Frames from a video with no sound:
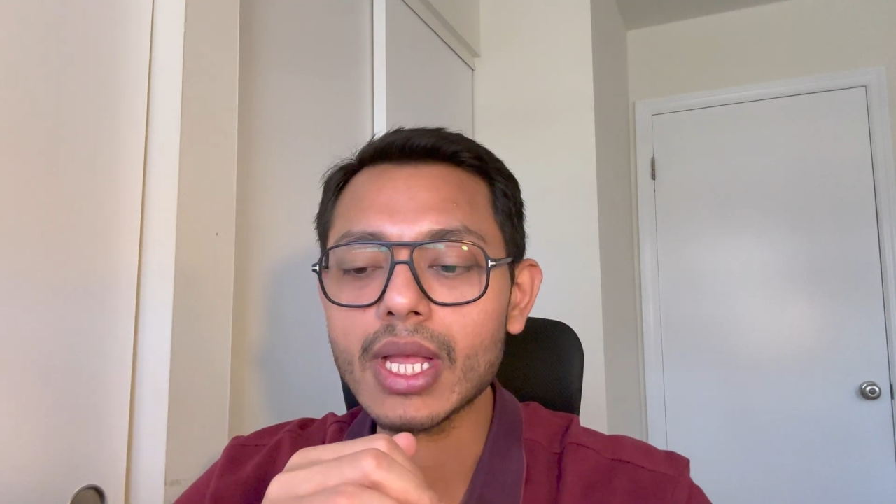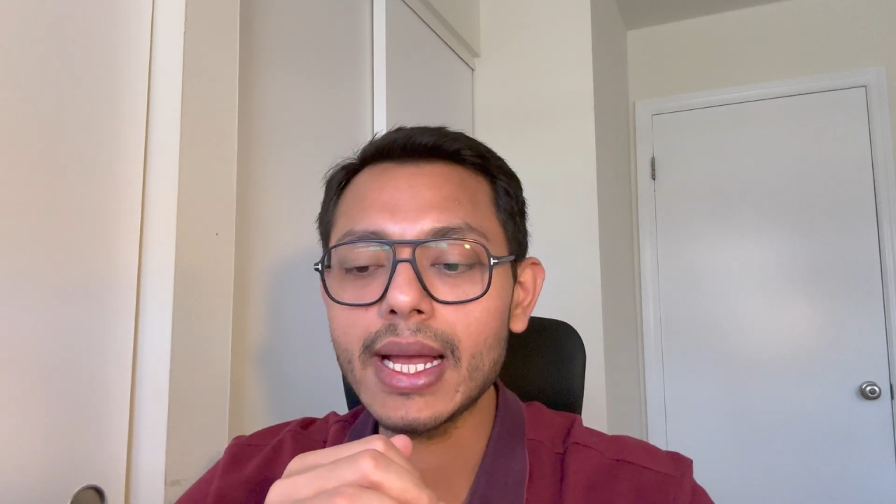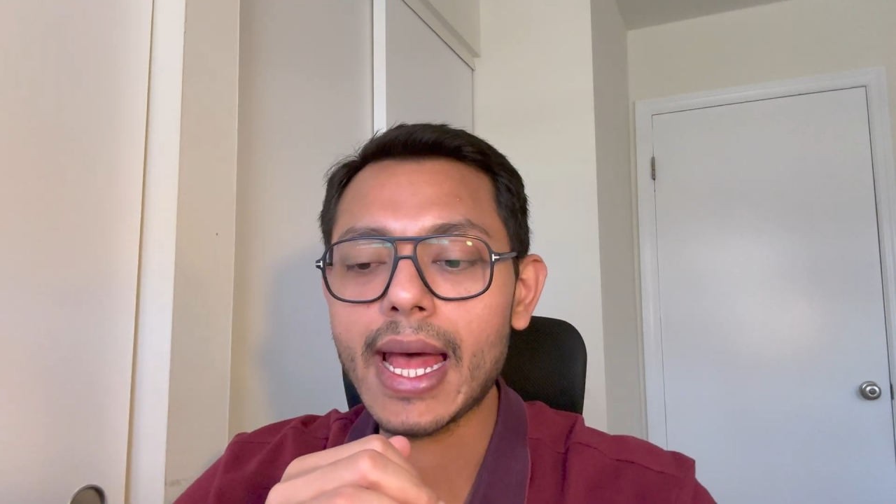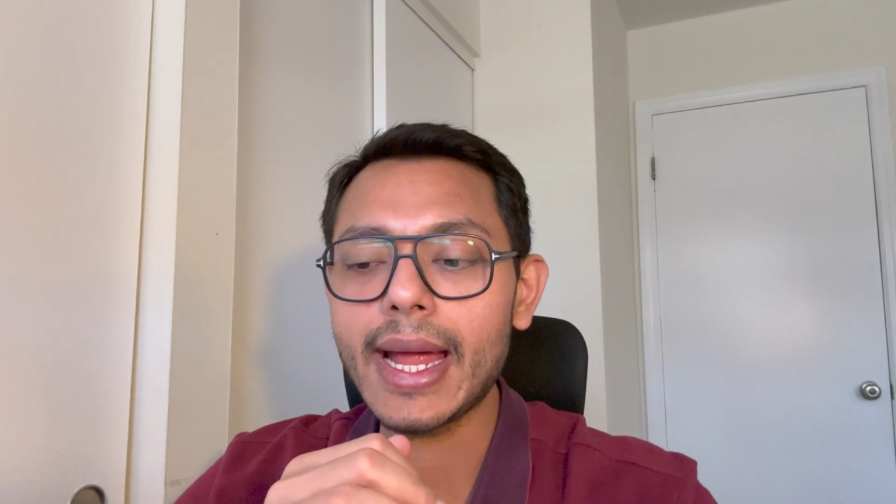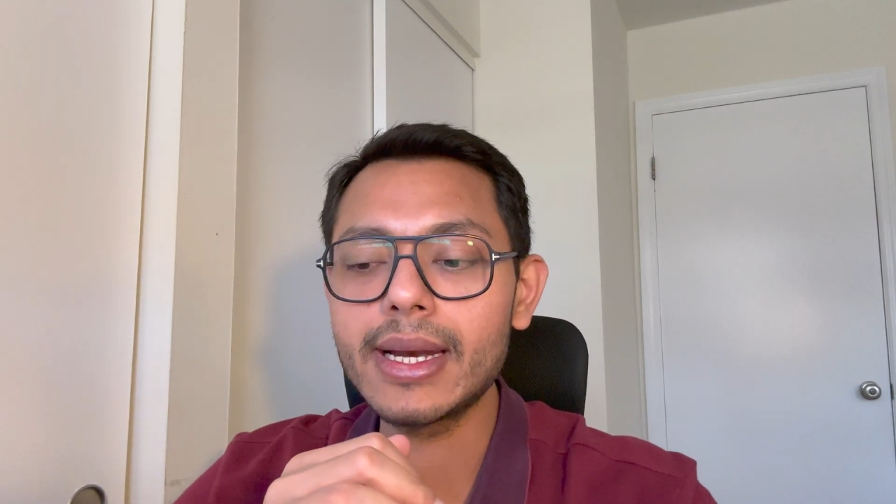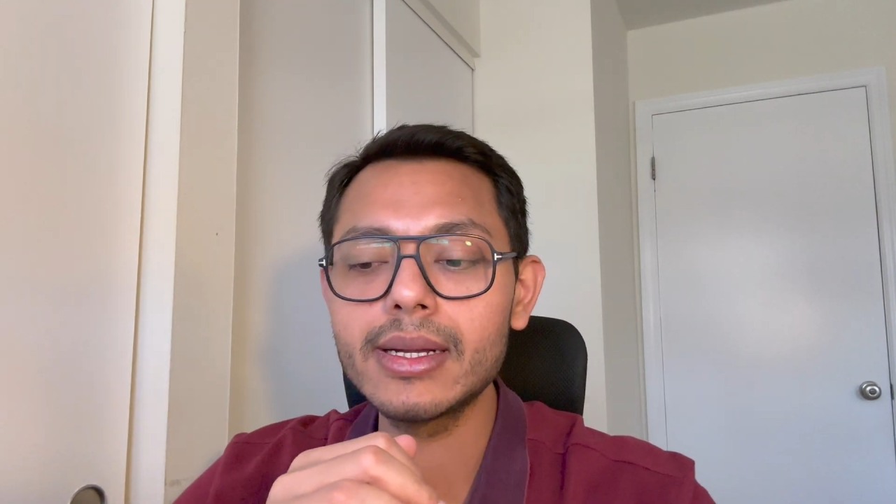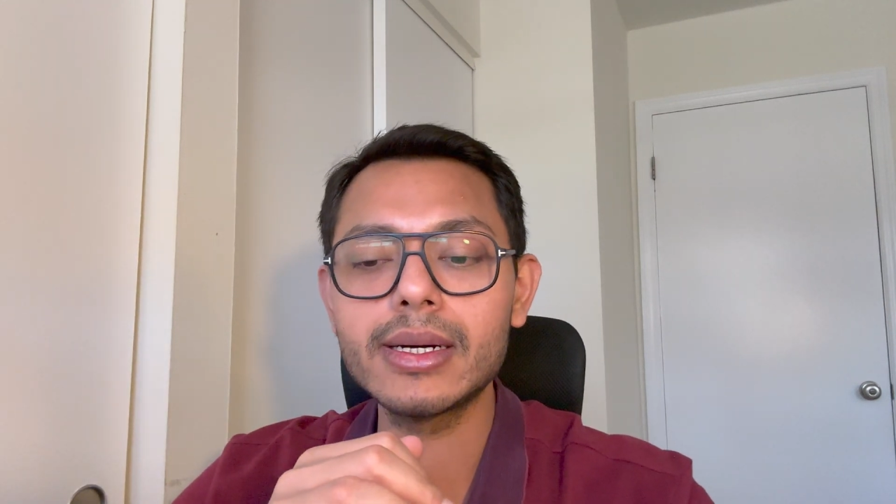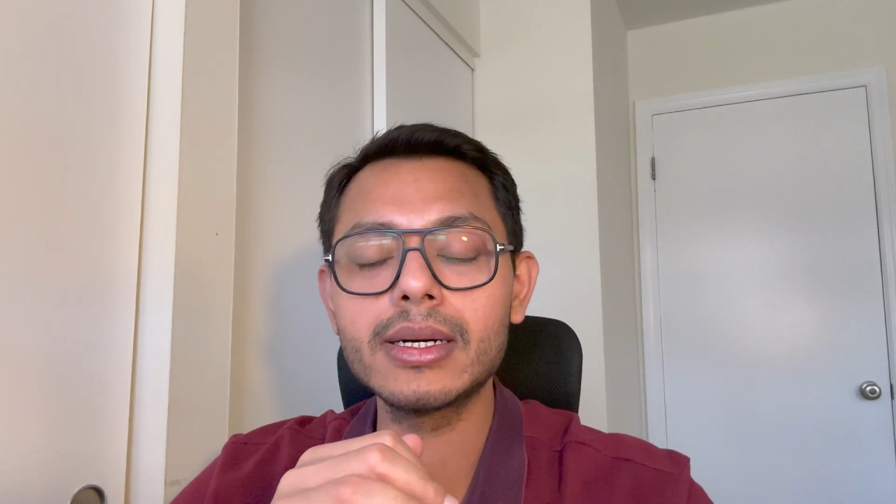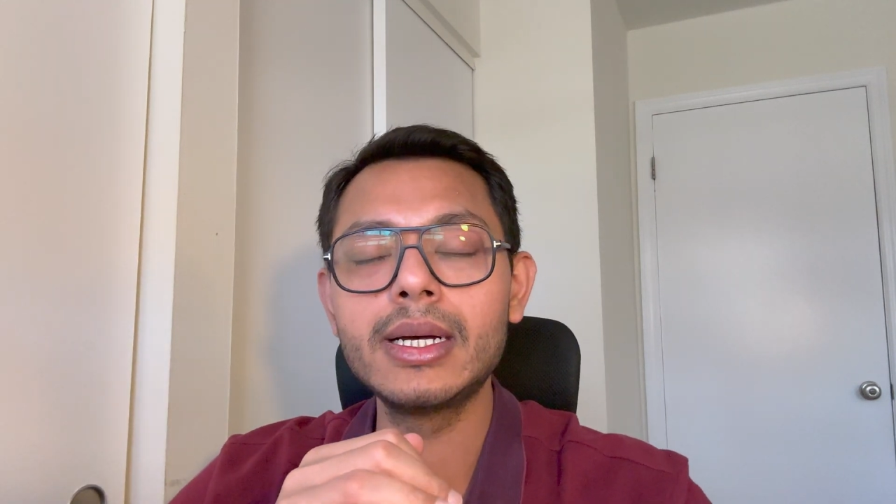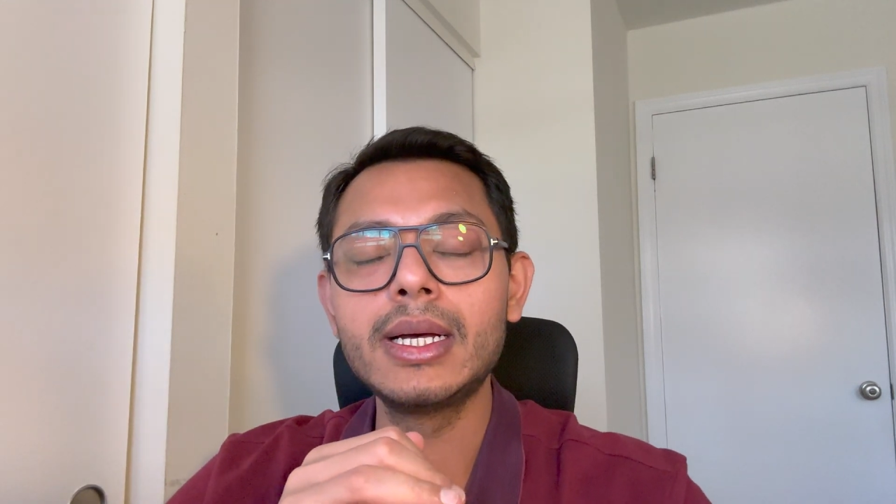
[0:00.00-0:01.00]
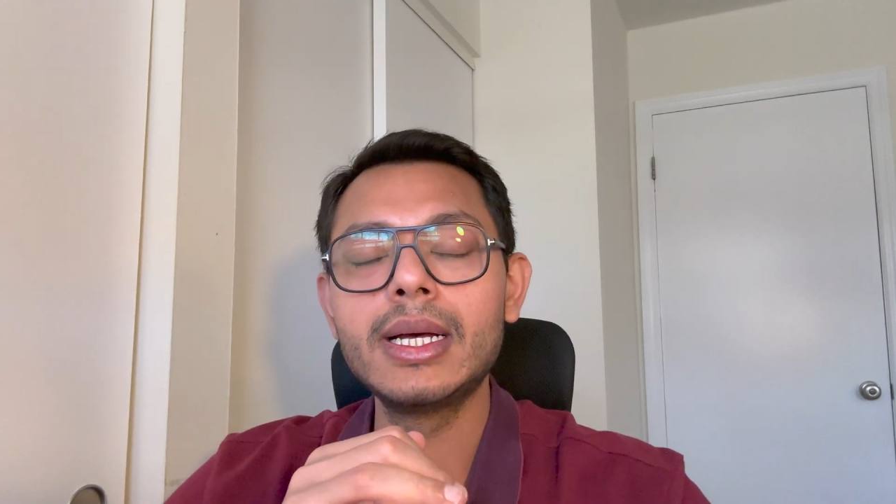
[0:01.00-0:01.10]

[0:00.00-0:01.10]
And